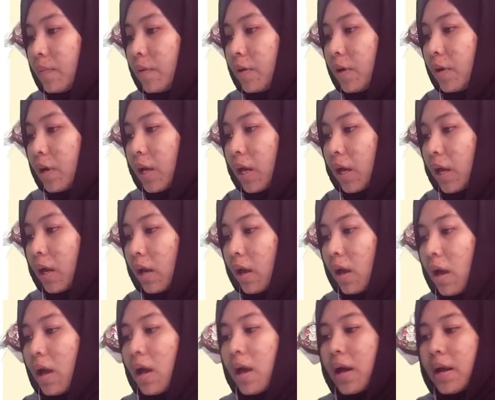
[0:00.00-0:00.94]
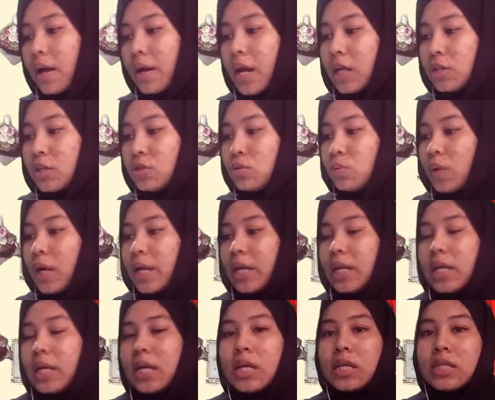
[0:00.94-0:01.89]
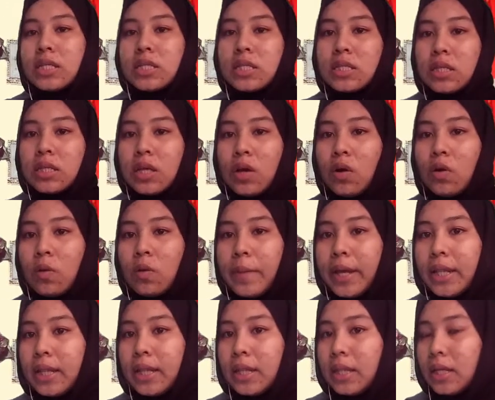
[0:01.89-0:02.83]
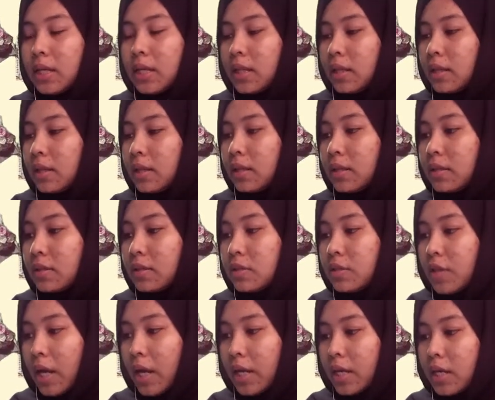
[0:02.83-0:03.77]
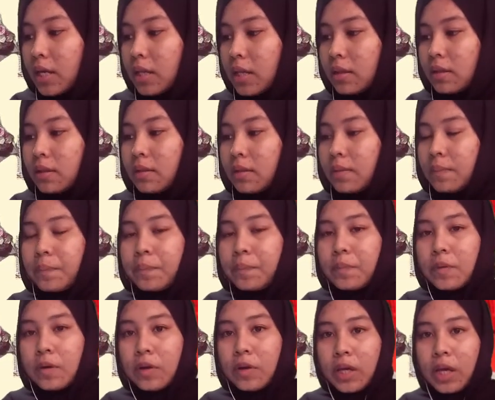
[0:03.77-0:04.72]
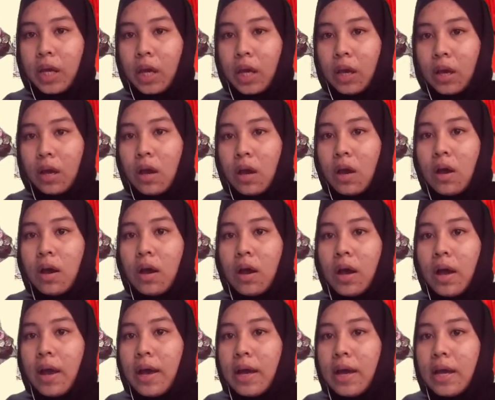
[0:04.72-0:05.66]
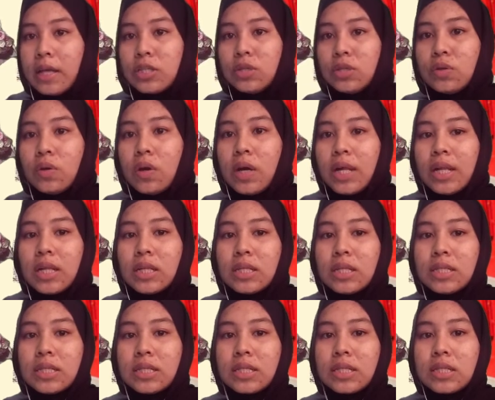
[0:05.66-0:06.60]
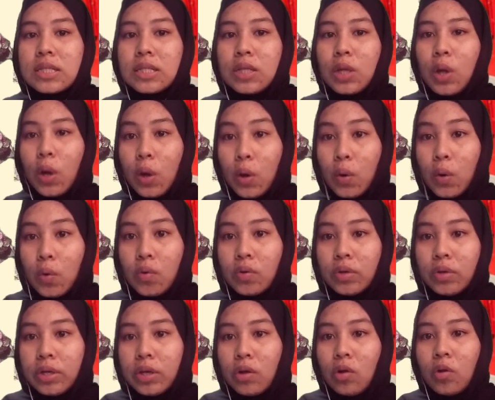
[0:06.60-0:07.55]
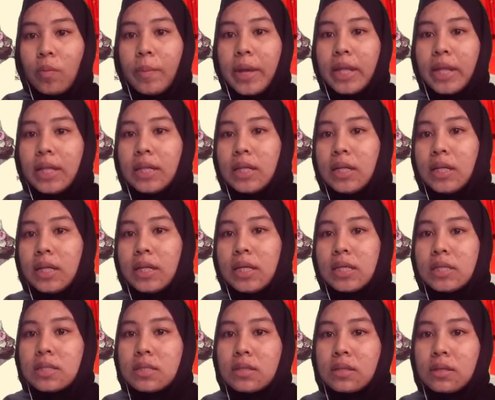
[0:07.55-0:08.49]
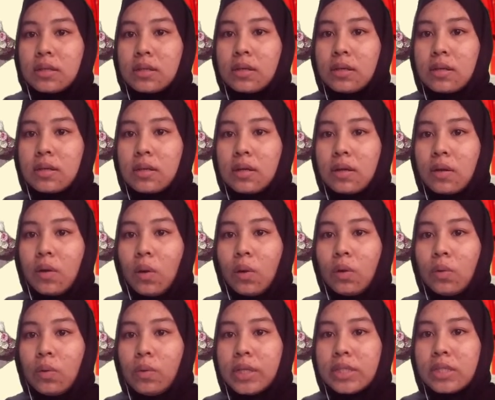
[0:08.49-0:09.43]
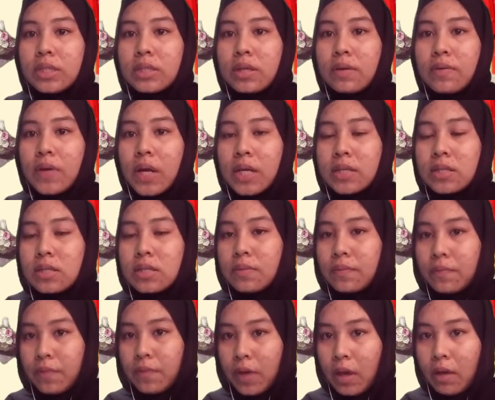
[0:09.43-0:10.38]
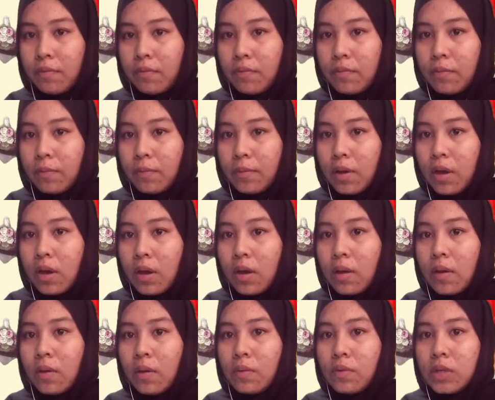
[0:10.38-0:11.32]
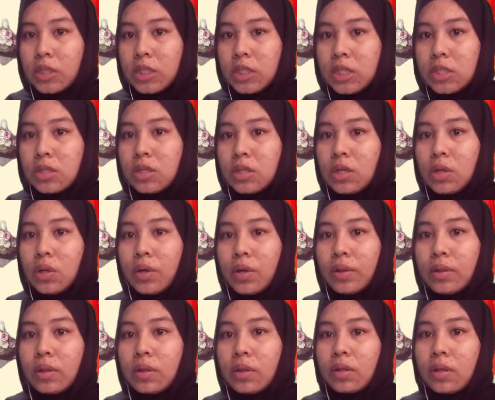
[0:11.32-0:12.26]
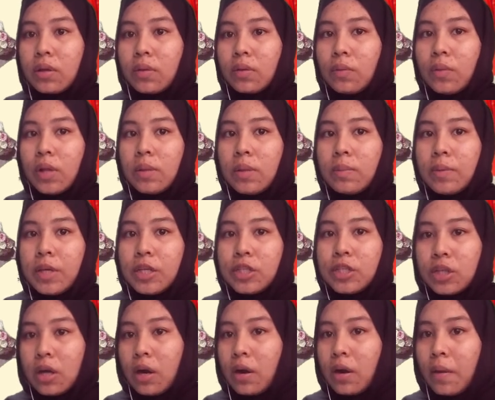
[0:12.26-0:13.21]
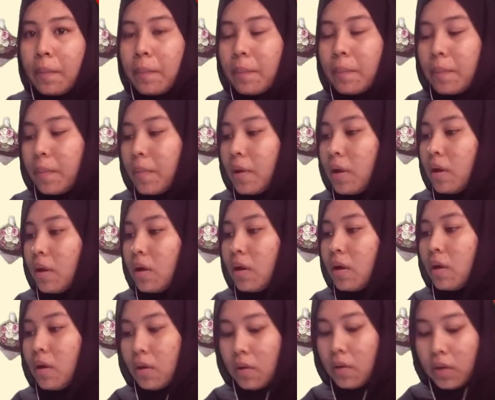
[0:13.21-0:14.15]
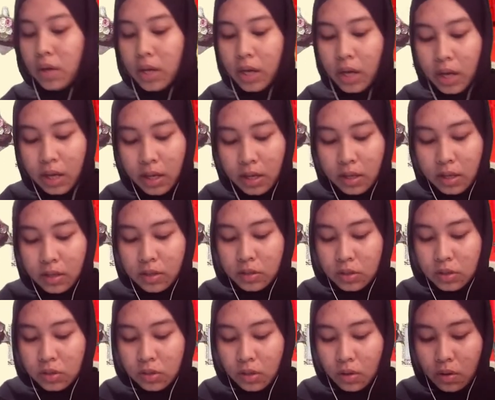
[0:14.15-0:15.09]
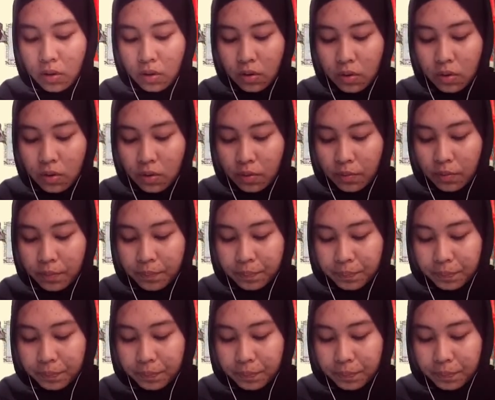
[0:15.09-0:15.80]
Okay, next one is the augmented triad. Okay, as you all know, the augmented is always a raised fifth, which is the note will be sharp. Okay, so